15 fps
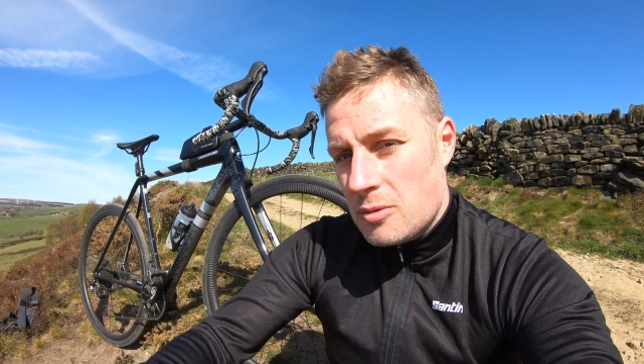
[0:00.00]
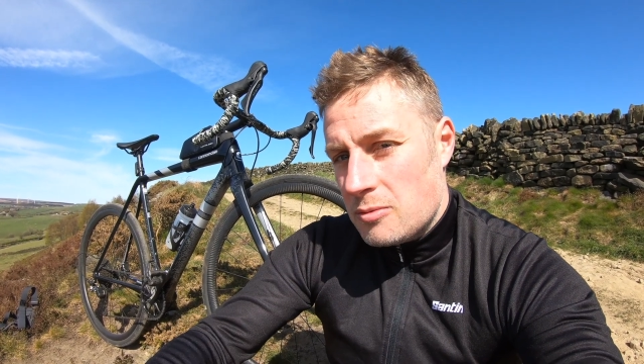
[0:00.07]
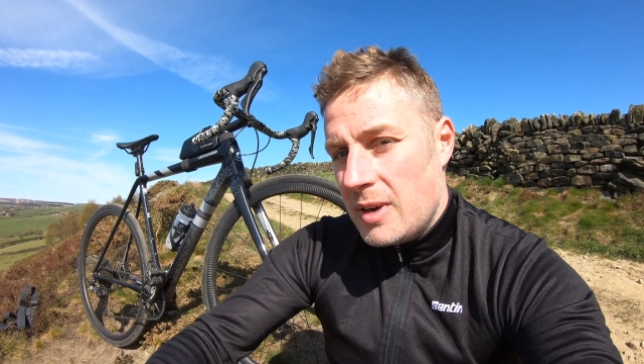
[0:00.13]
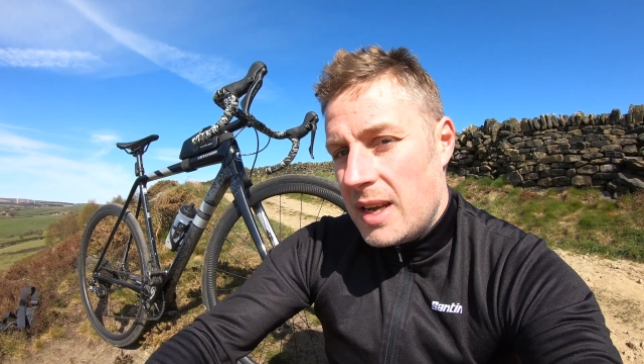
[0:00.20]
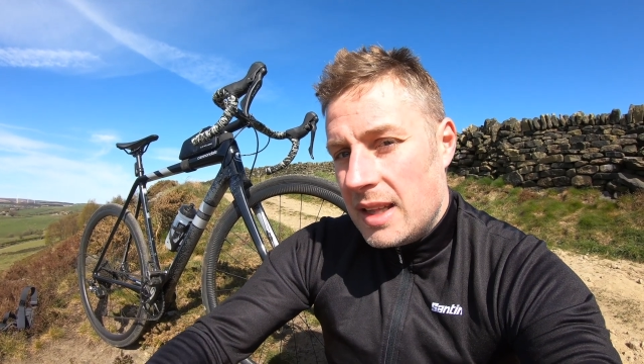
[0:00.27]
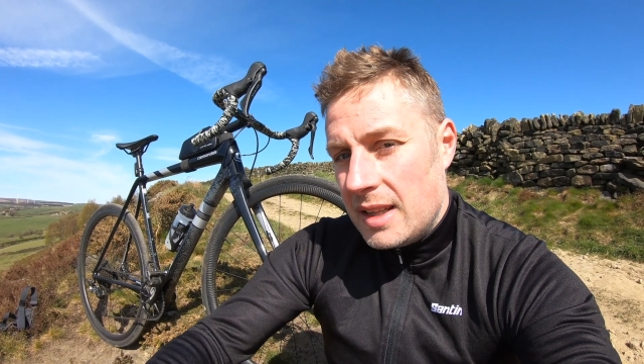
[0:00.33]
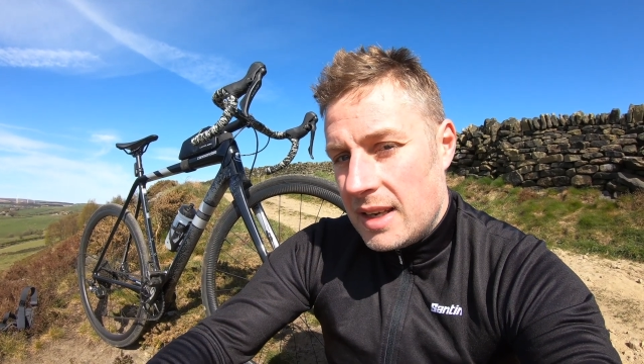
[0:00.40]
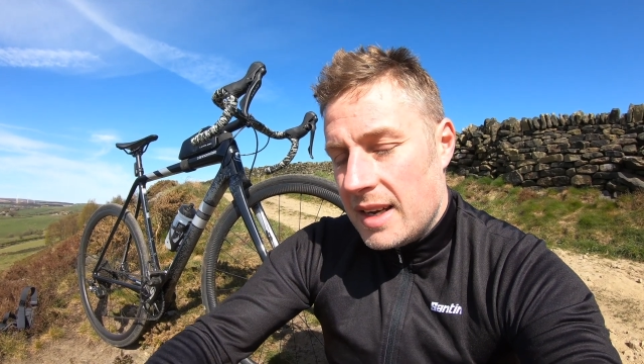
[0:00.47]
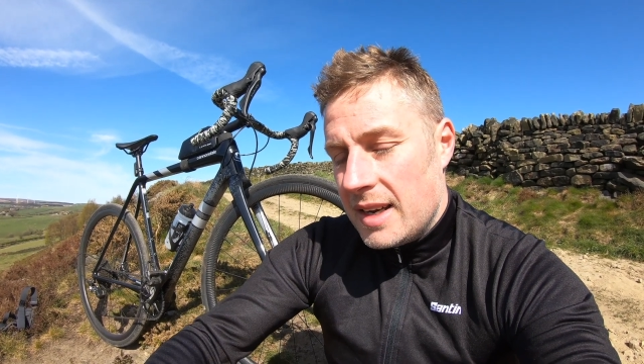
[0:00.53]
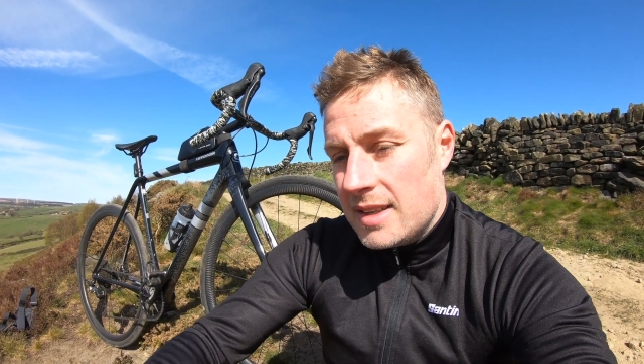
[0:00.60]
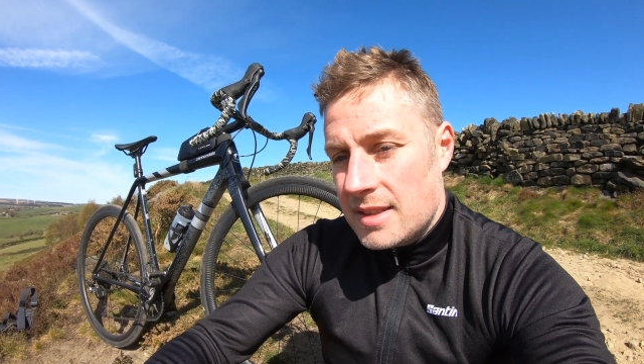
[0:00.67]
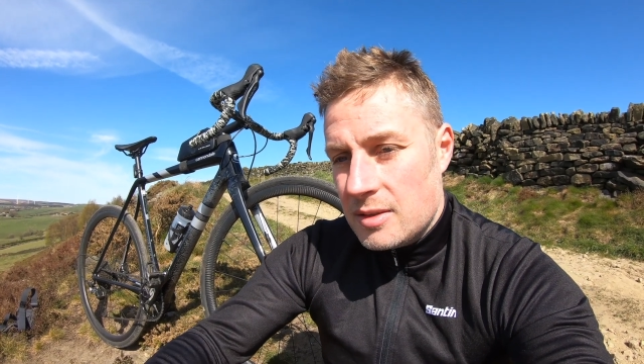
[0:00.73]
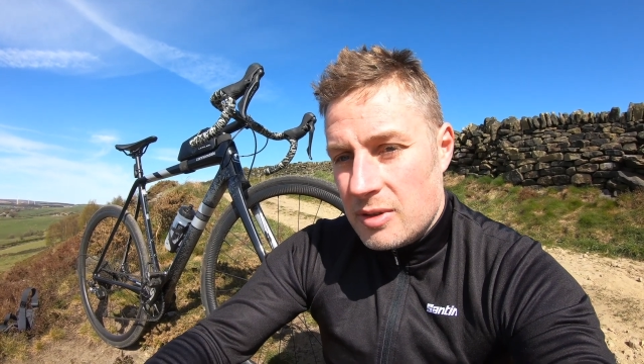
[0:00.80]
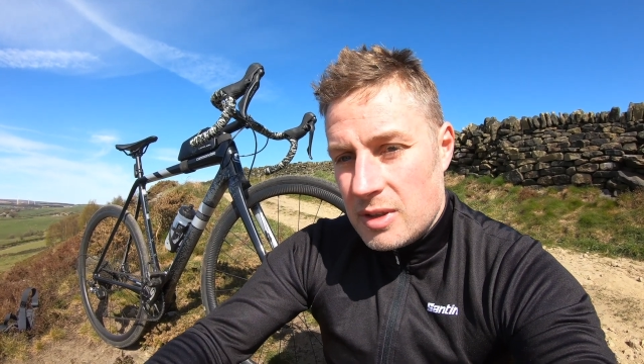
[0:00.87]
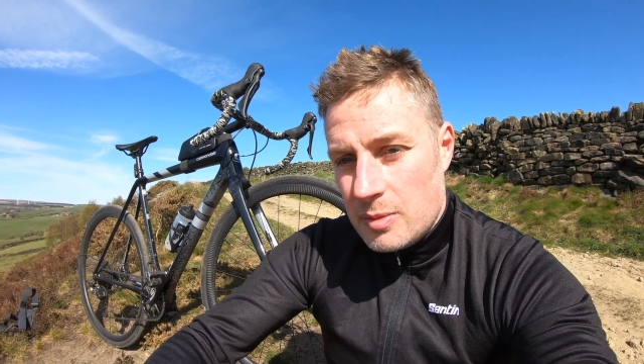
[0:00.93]
really
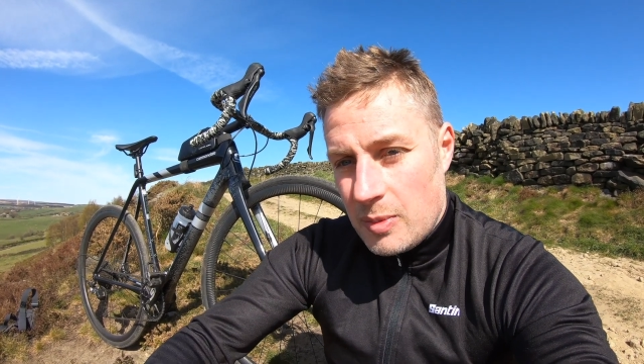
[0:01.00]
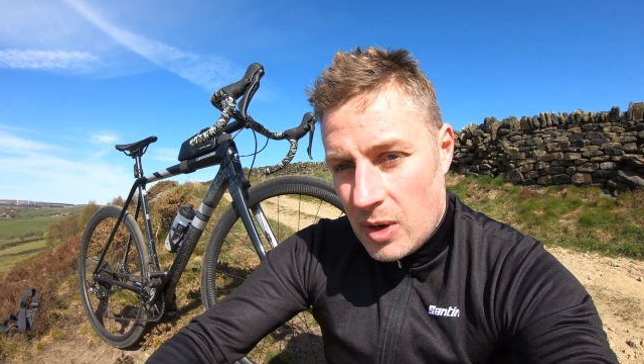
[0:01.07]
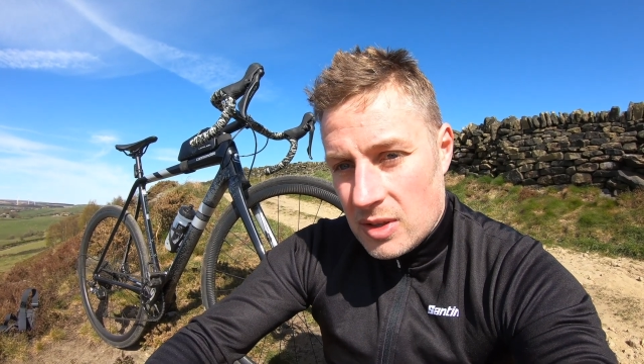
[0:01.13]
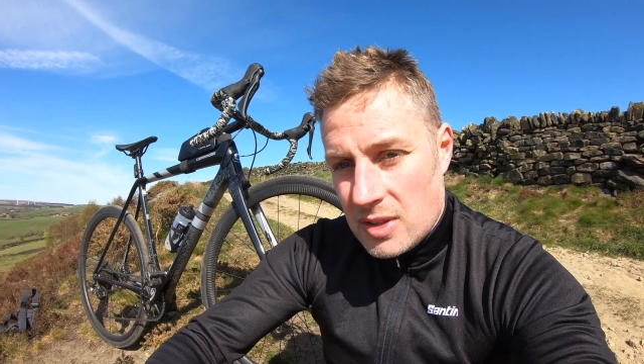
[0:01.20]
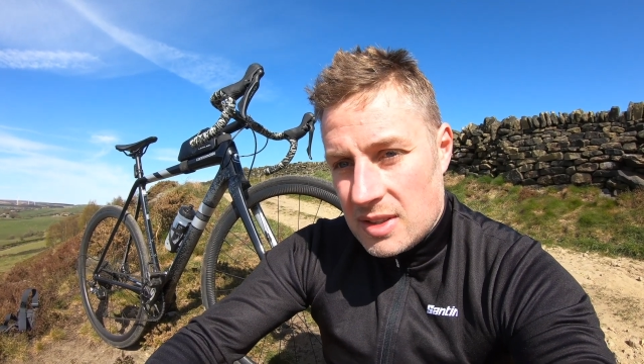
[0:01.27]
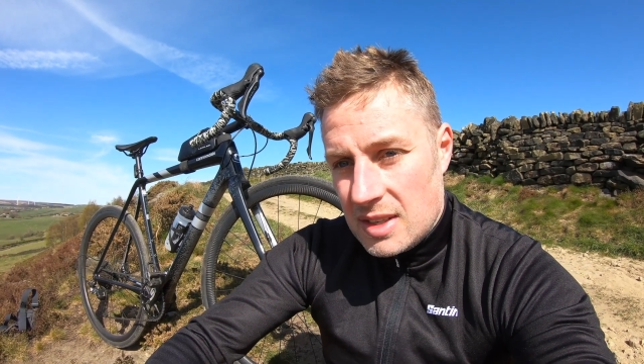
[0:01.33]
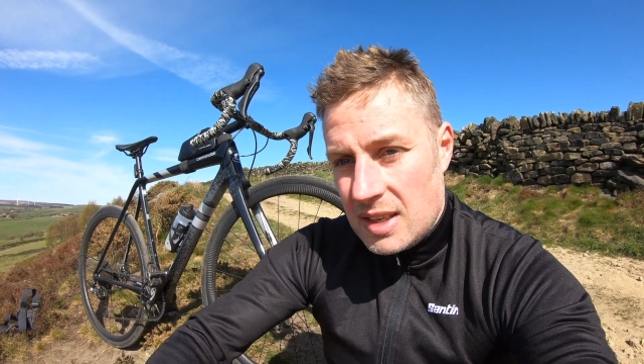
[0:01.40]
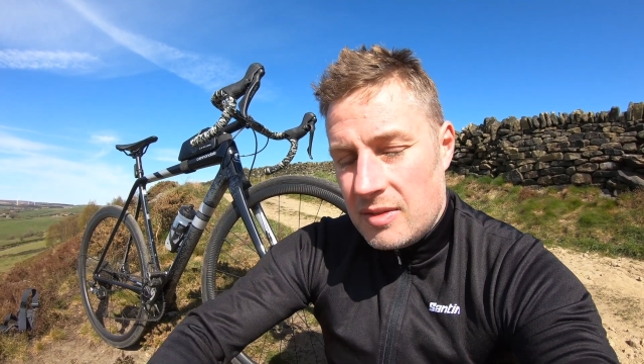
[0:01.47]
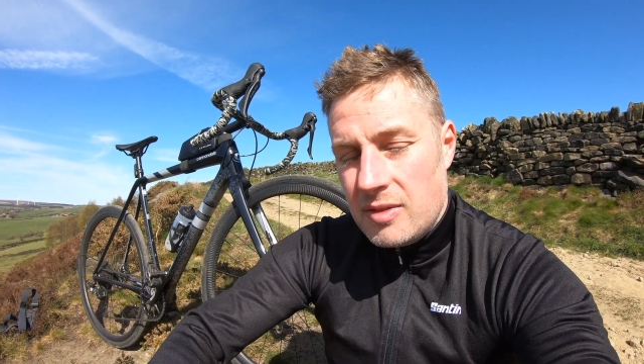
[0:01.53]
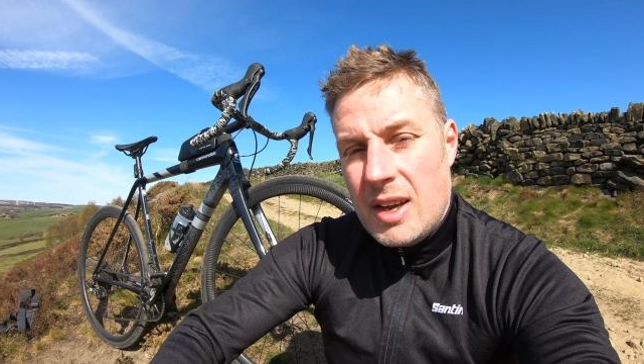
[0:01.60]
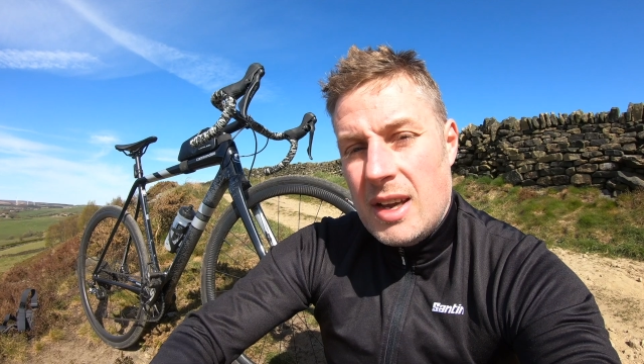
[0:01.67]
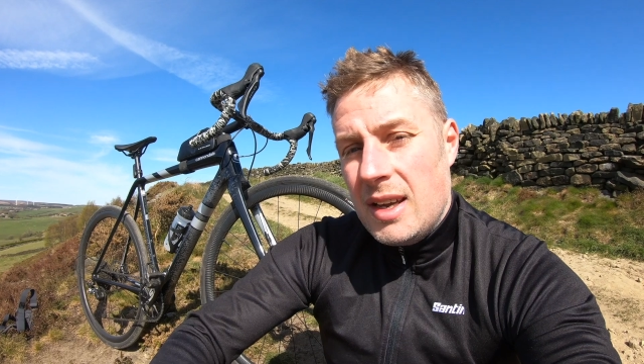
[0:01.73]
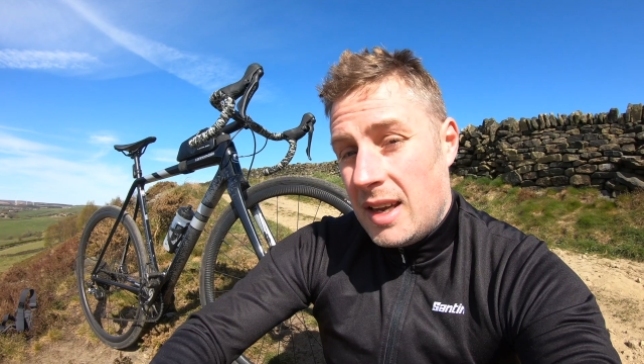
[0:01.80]
nice and responsive.